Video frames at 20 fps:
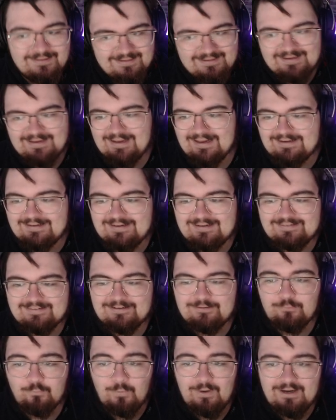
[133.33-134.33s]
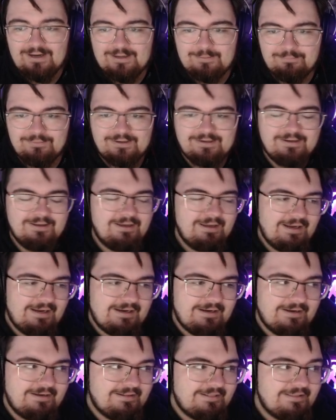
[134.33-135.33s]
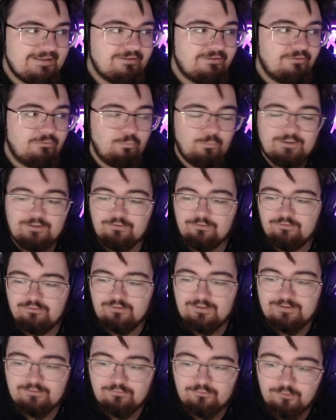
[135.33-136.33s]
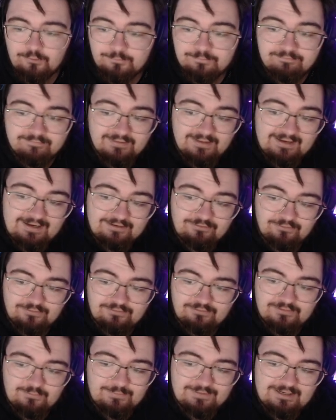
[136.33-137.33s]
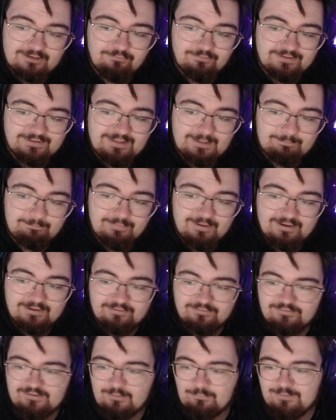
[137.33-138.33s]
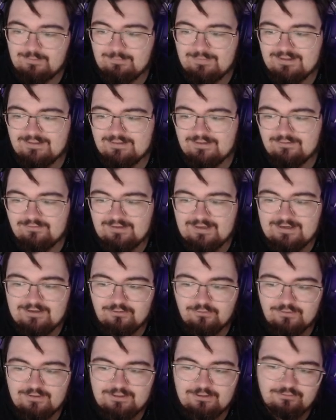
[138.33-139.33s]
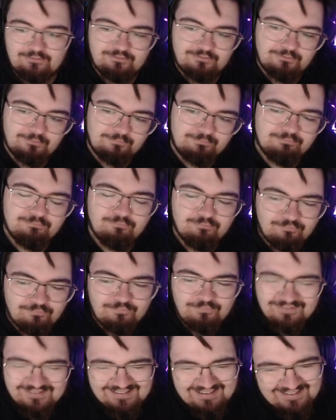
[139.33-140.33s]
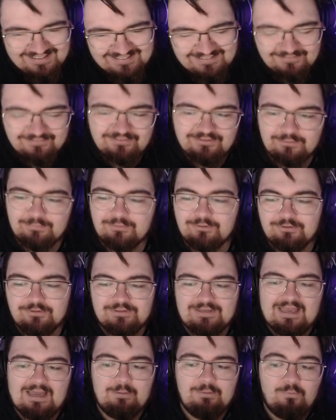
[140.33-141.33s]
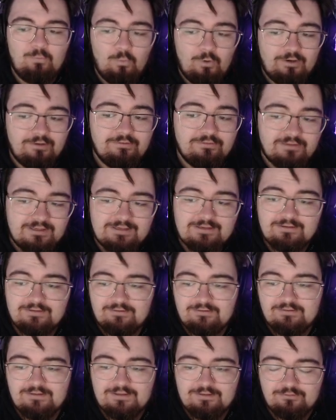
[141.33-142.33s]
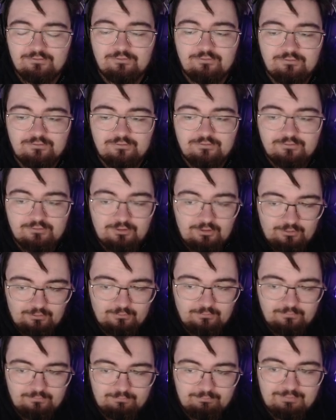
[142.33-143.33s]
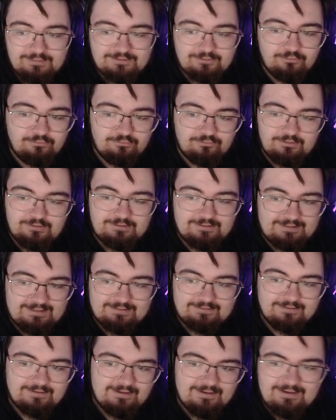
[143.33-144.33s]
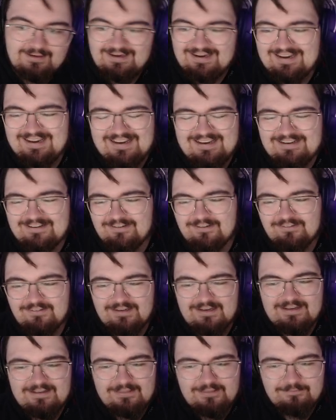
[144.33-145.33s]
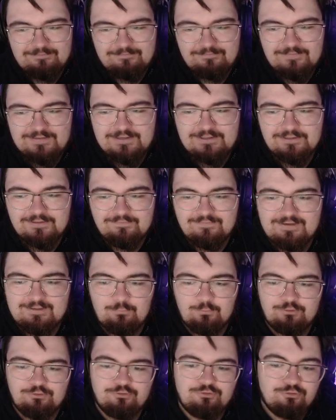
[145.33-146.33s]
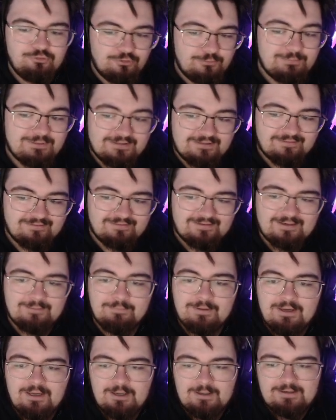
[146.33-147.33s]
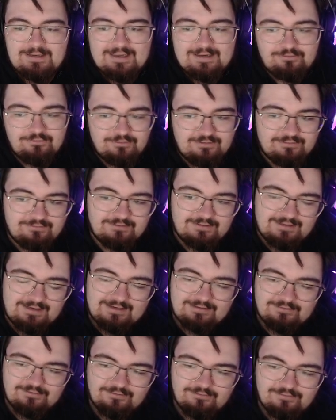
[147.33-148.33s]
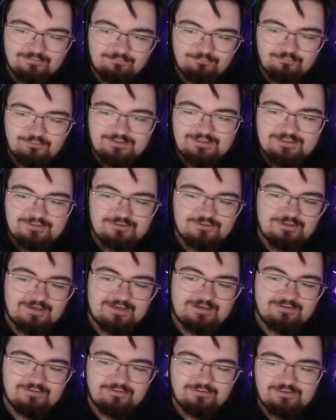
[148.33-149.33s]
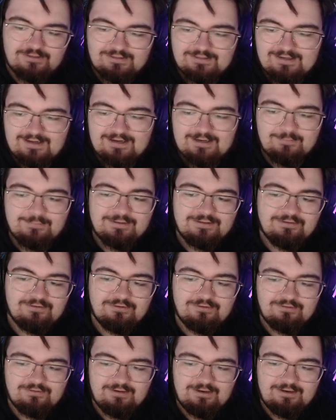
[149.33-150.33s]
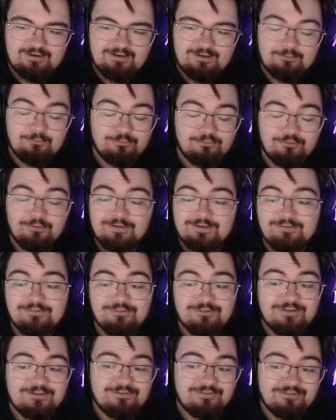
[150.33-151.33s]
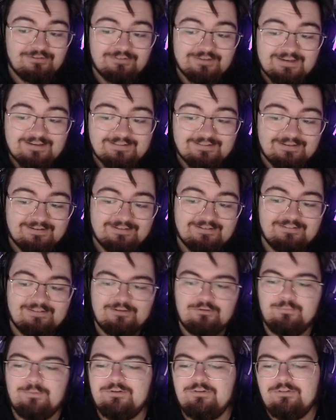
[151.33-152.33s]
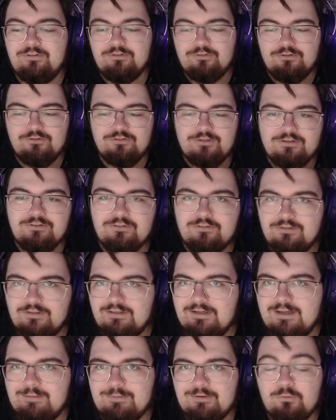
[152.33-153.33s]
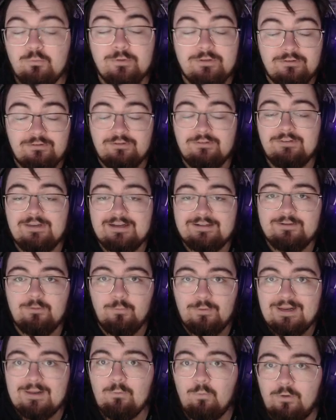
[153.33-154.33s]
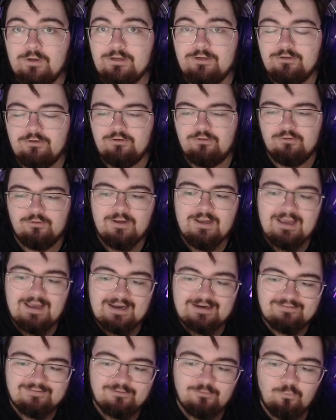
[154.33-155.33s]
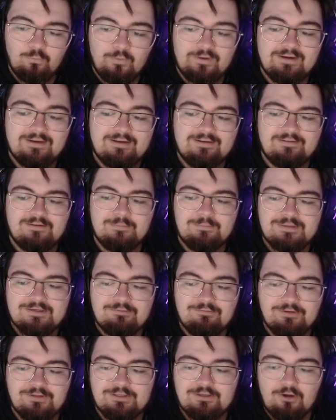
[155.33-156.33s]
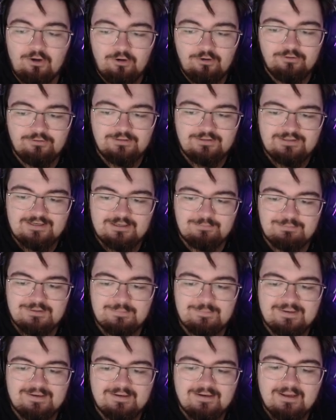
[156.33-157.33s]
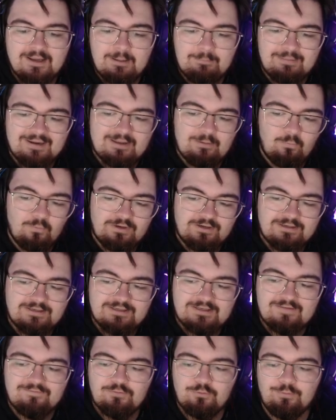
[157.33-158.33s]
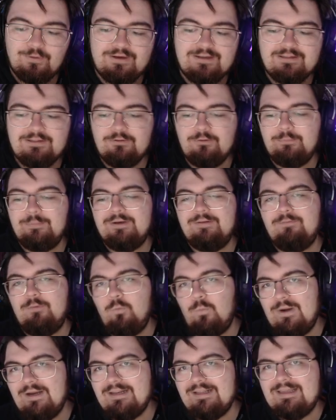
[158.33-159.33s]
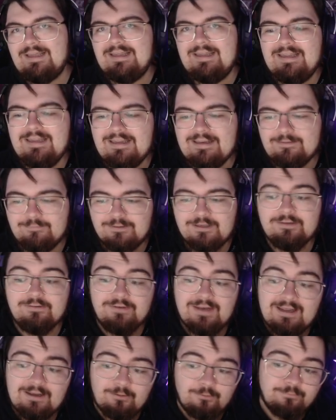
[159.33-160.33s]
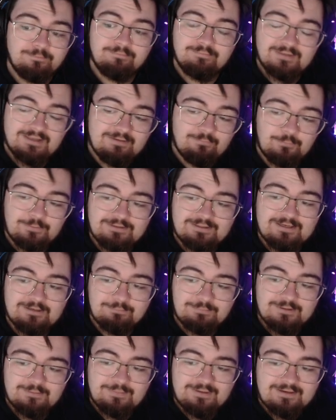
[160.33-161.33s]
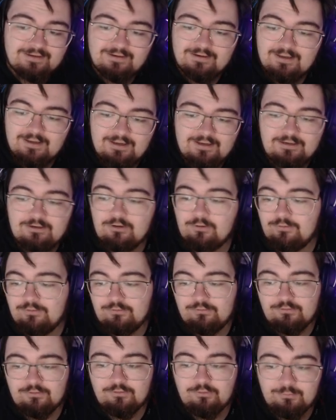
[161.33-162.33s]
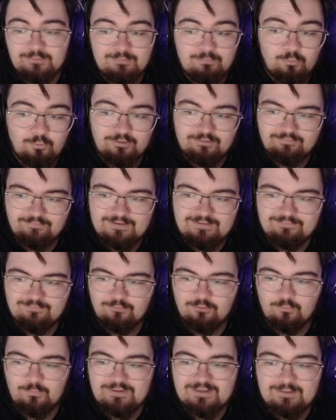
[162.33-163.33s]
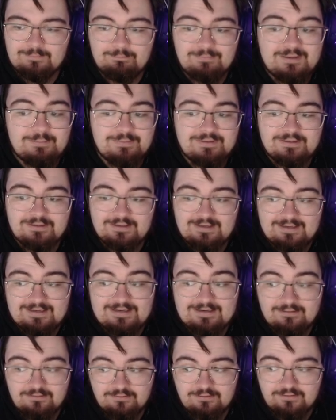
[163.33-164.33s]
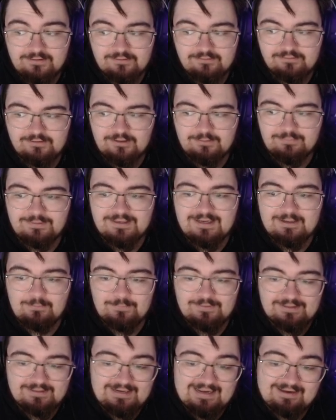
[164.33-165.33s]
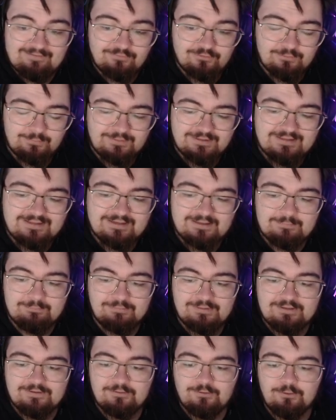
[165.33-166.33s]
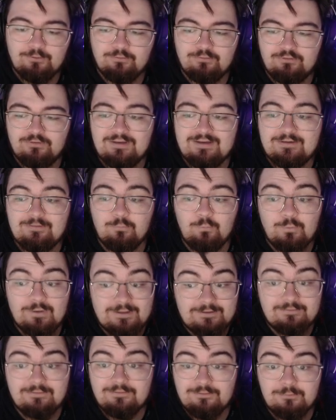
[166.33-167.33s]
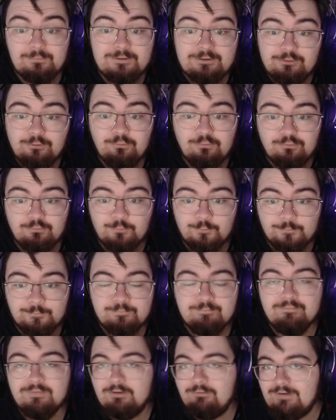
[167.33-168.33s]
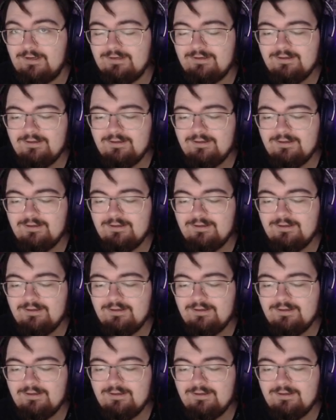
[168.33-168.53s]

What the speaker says: I can't tell you why, but this is what it looks like. So as you can see, we got rid of that box and we made this angle here still kind of similar to how it was in CSGO, but there's, again, it just, the feel of it should be the same. As you can see, it doesn't really change the timings, or sorry, it doesn't change the sight lines as much as it just changes the timings, which is exactly what I wanted to do. I still wanted it to be really hard to take B main, but I wanted to give you a little bit of a way to get in. Because now, if we take B main, you know, there's a little bit more to fight for. We can maybe get into this cubby and we can have somebody that can play close, that it can still be useful, right?